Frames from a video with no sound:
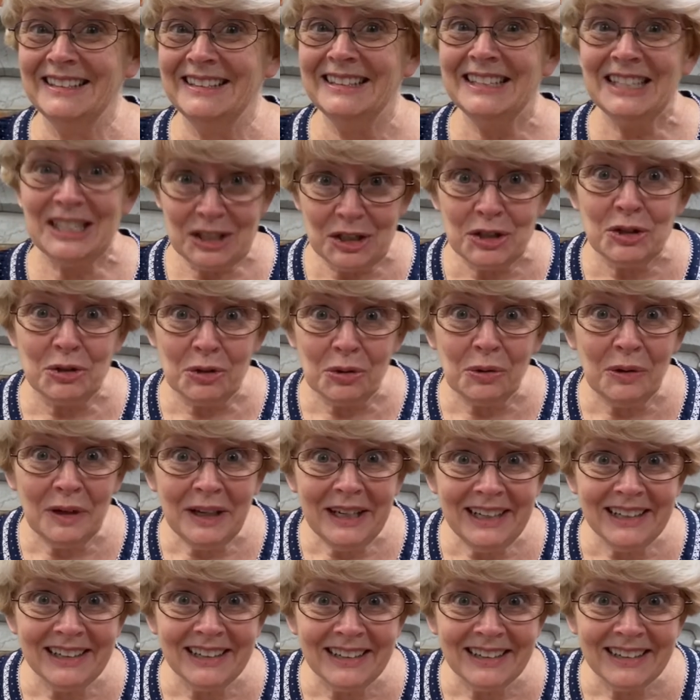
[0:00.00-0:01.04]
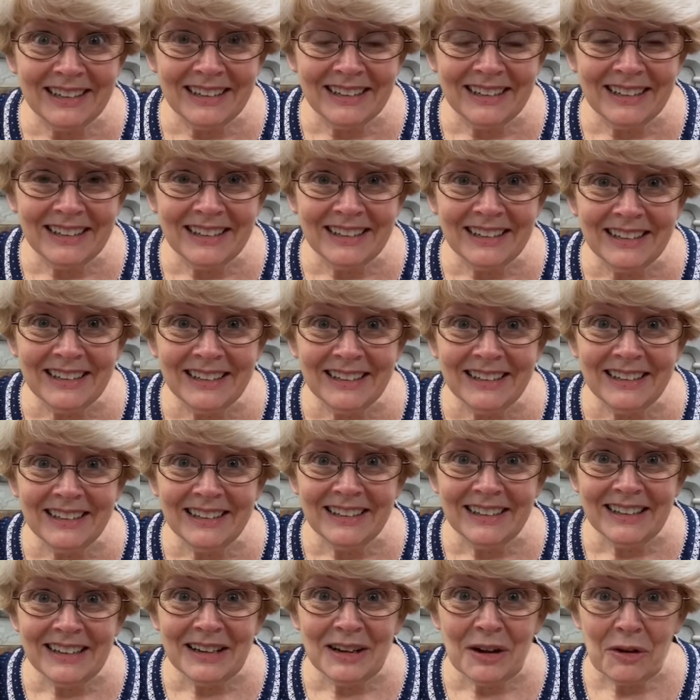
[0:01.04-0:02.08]
Did you do it?
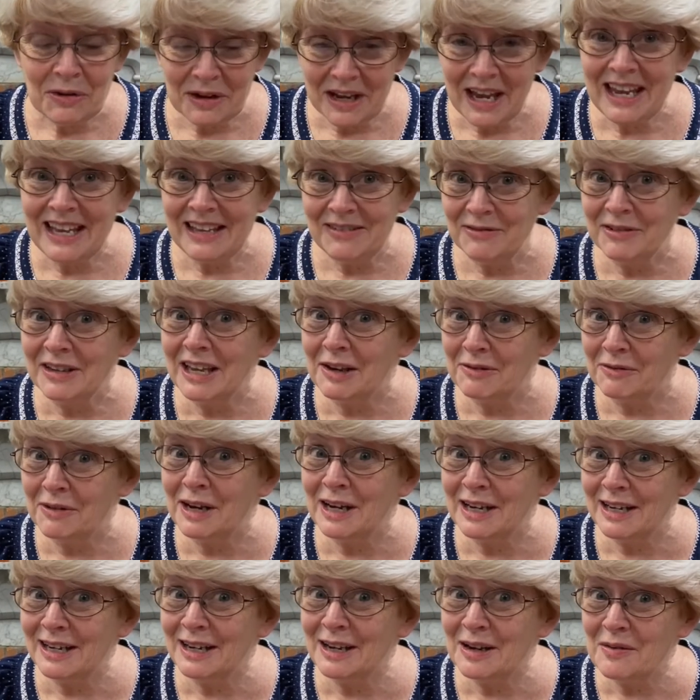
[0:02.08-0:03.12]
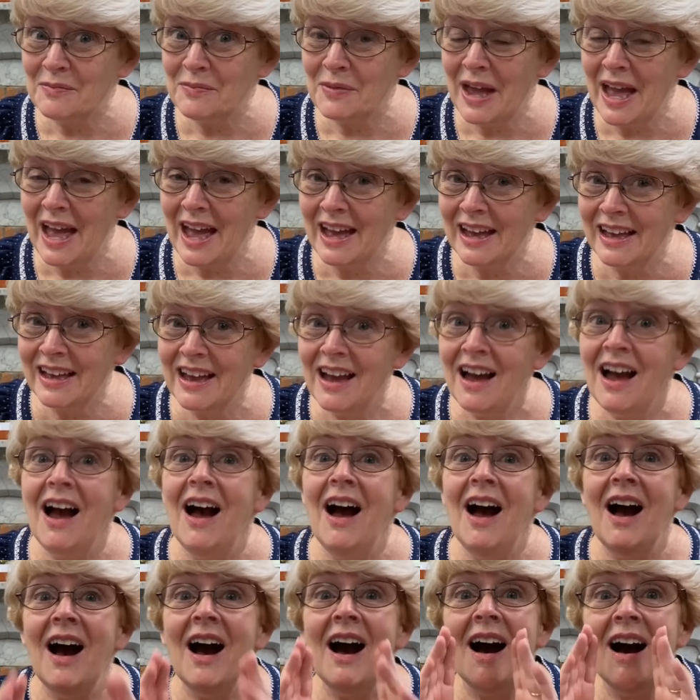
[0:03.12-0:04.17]
Okay, get ready to come back.
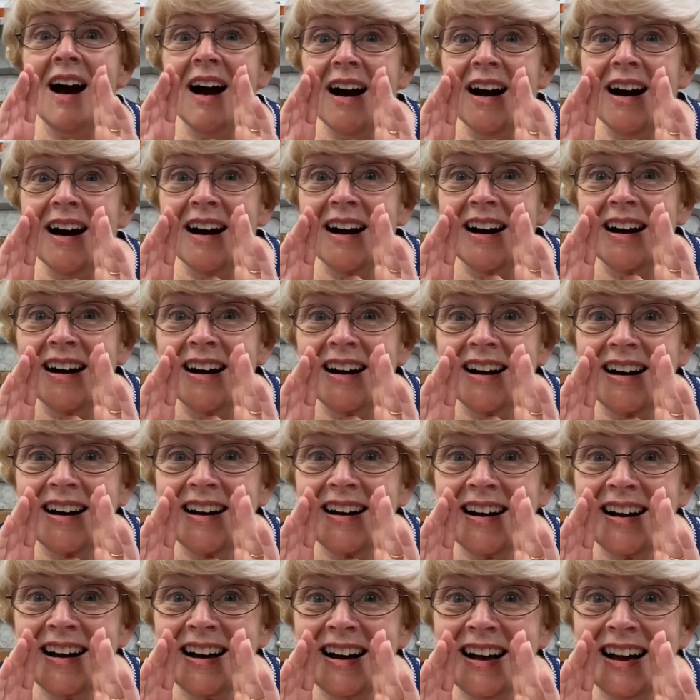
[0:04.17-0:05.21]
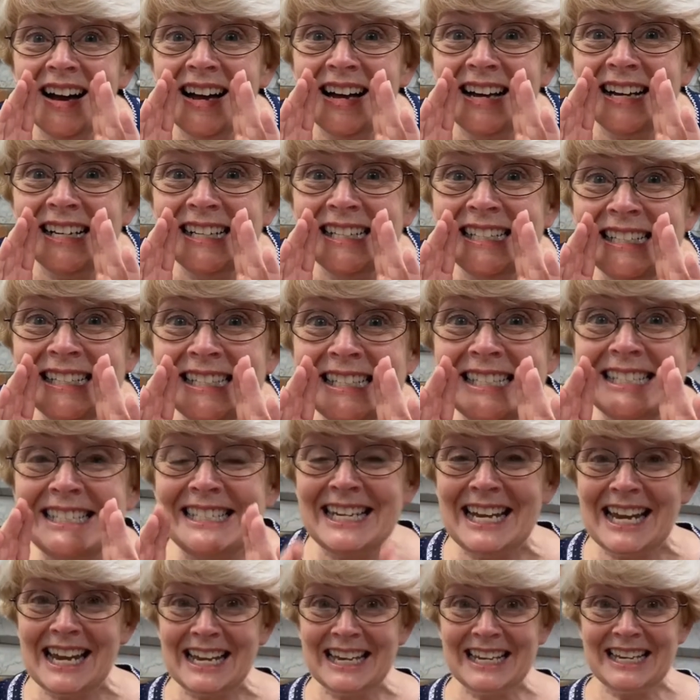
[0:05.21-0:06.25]

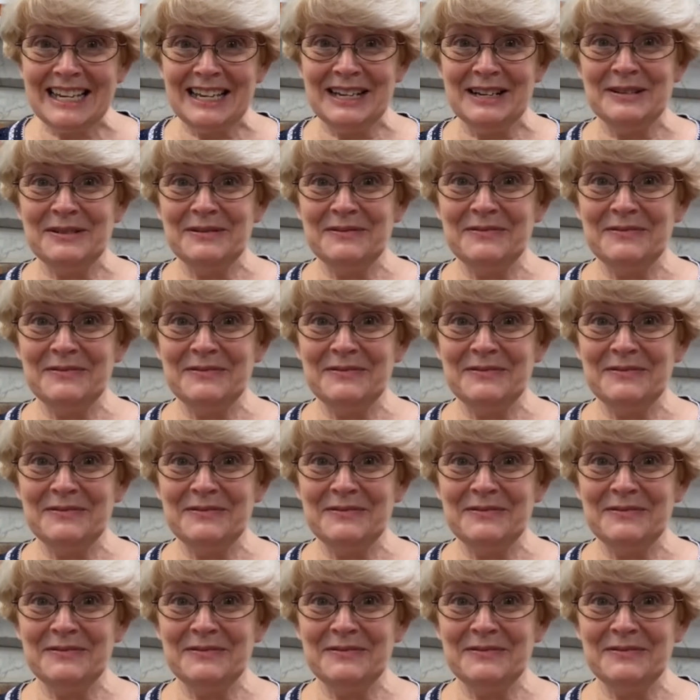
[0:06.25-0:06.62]
Unstick.